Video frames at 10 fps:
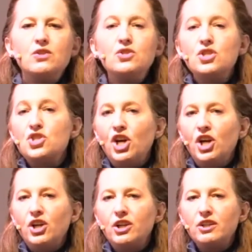to
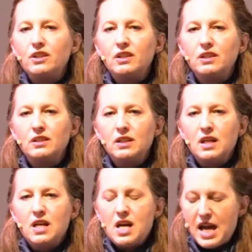turn
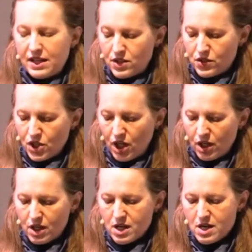and
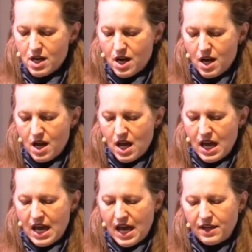turn
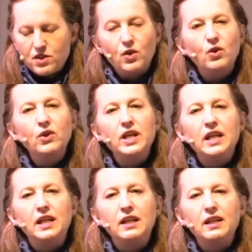and
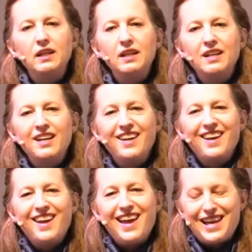creak,
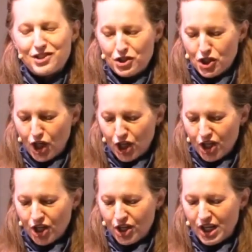and
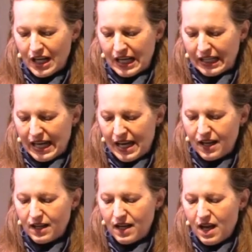turn
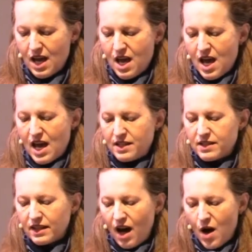again,
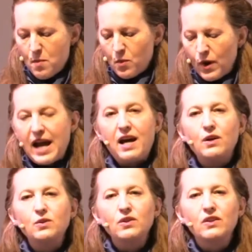and come
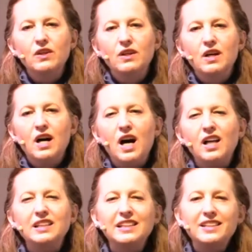round a
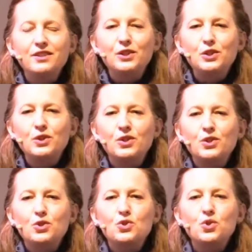little
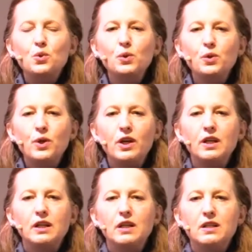truer.